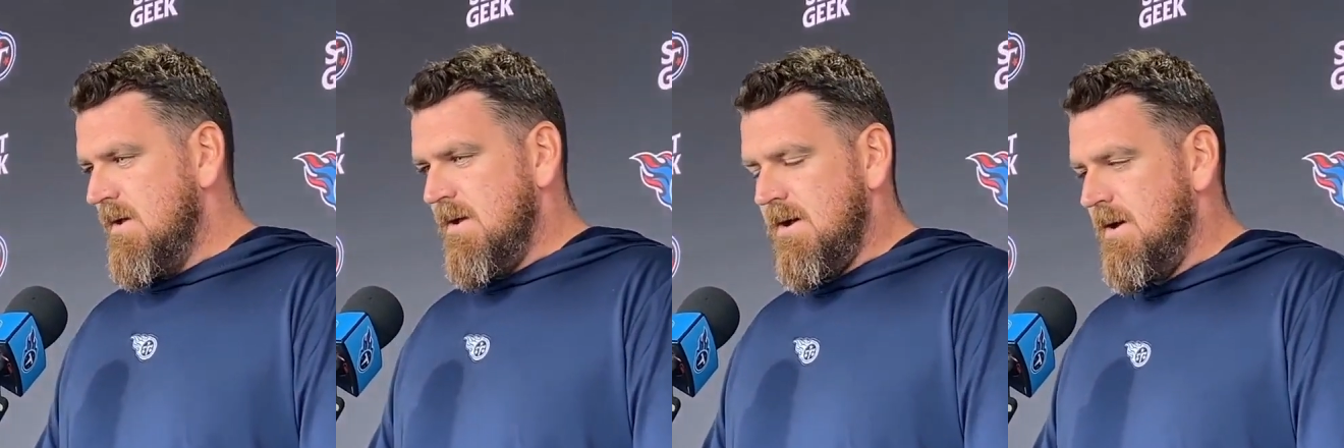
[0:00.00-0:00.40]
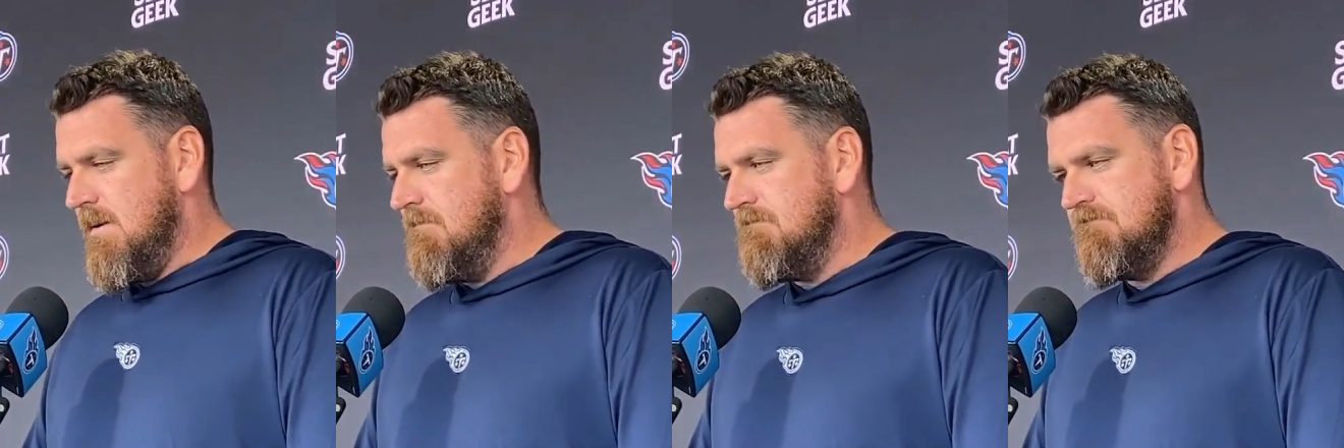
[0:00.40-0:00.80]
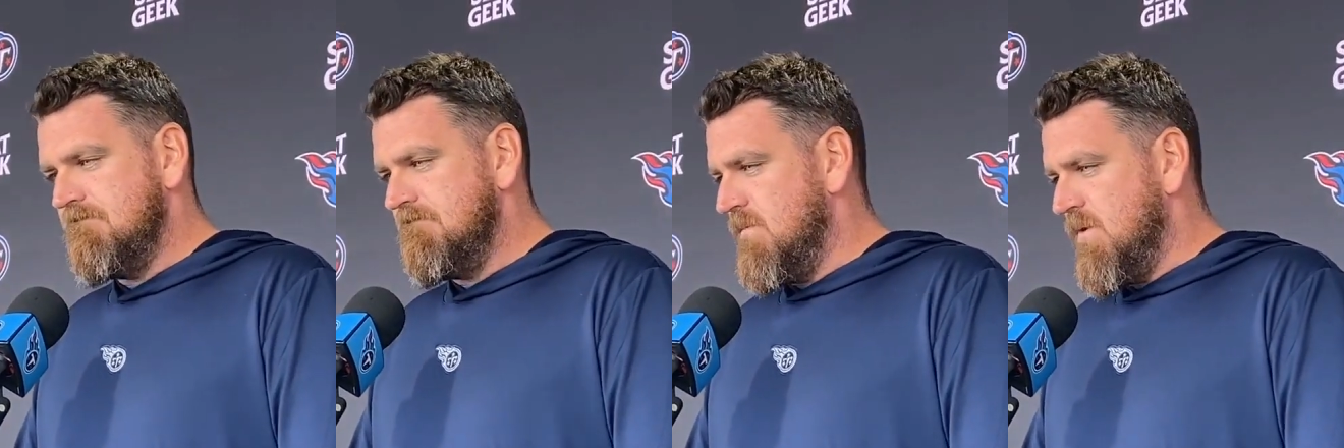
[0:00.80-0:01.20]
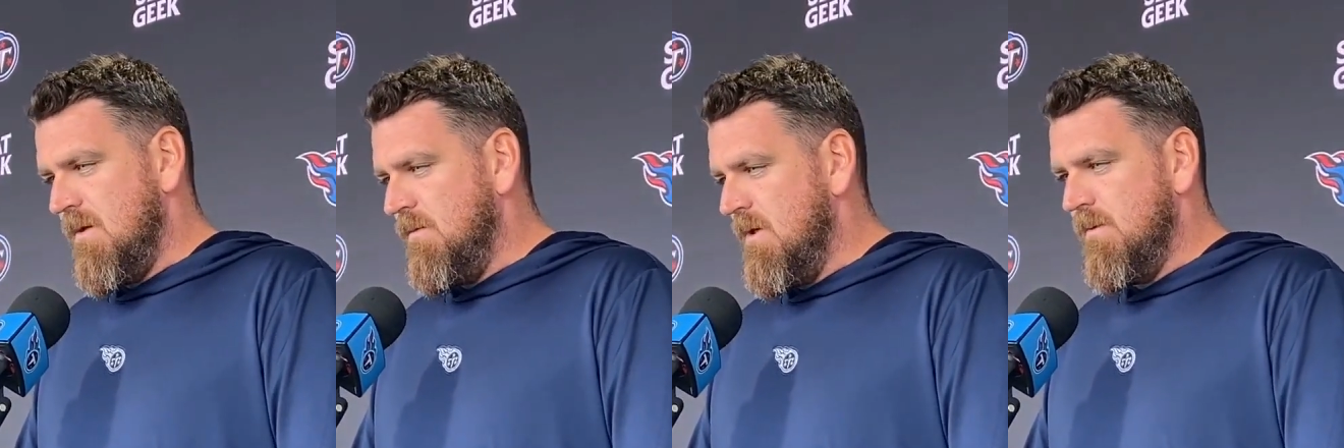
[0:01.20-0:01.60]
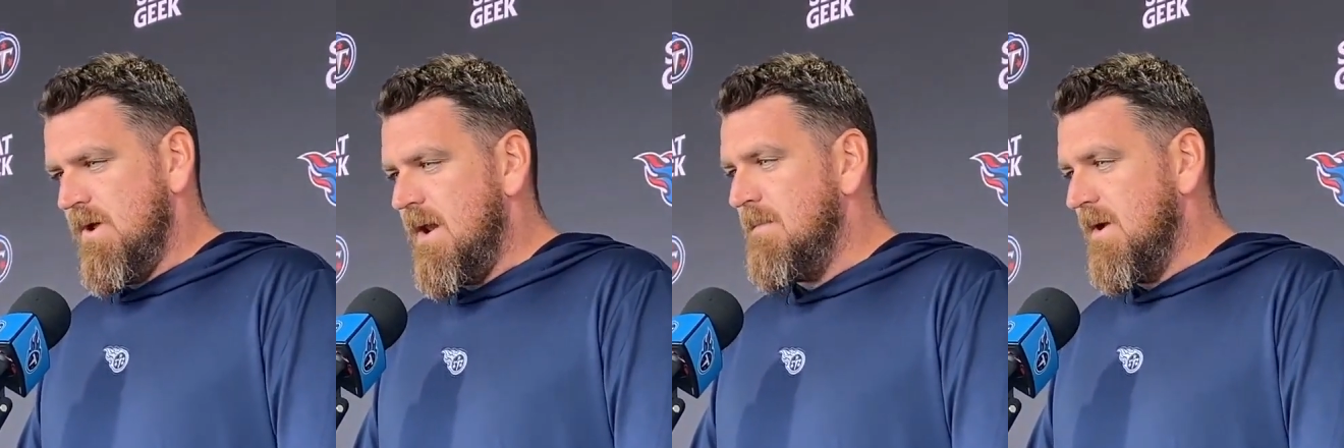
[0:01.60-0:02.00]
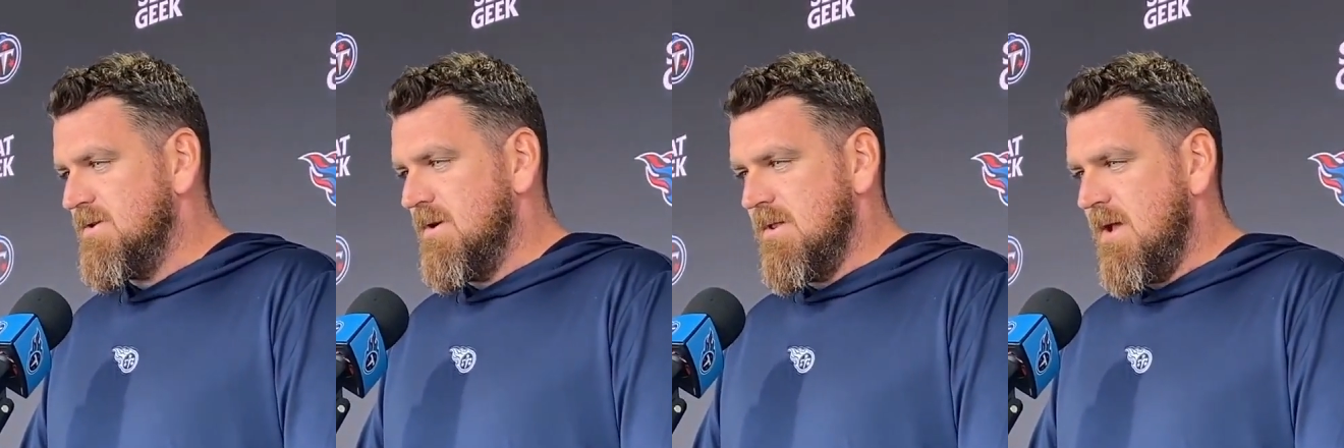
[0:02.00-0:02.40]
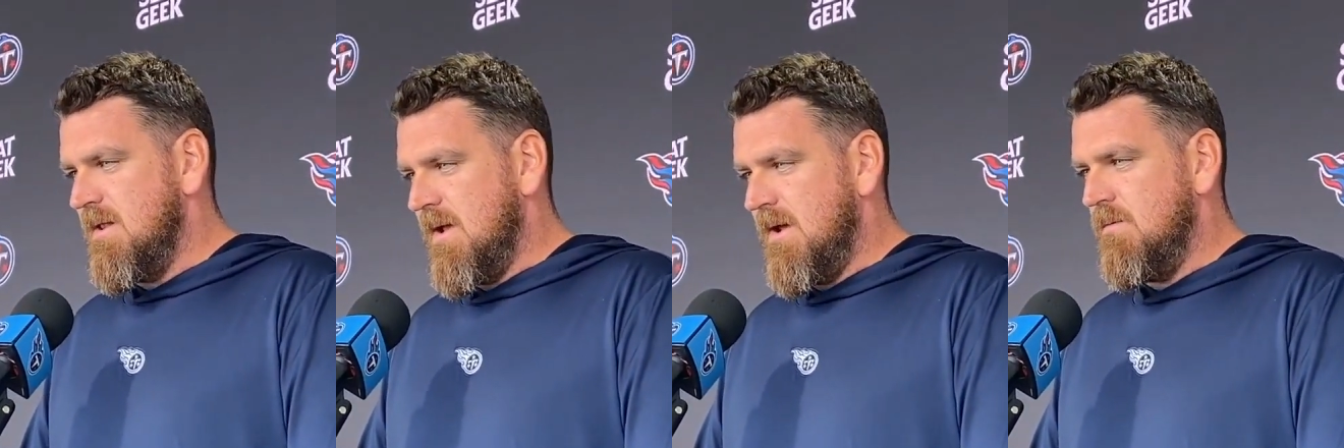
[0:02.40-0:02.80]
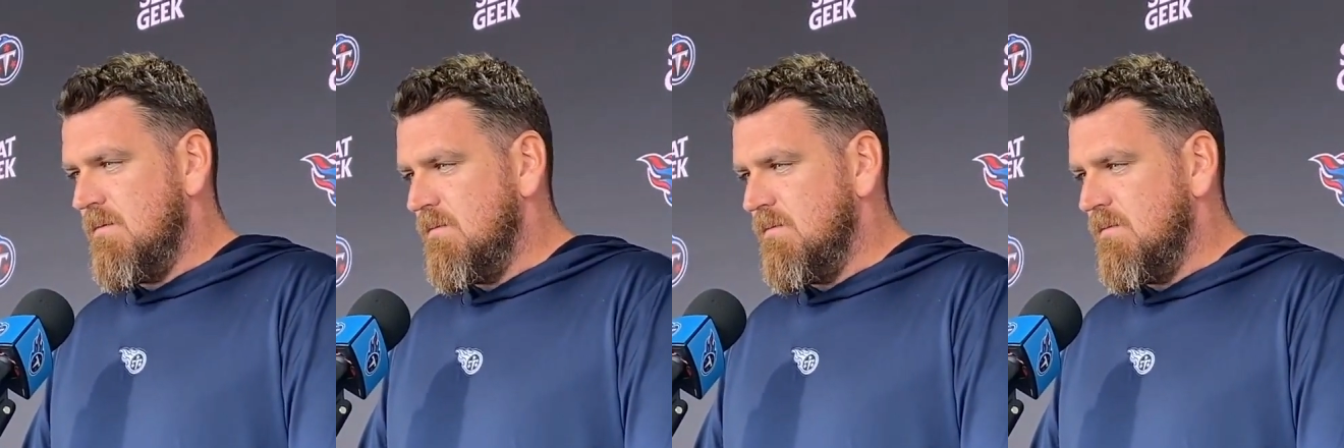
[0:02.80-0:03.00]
we got to make sure that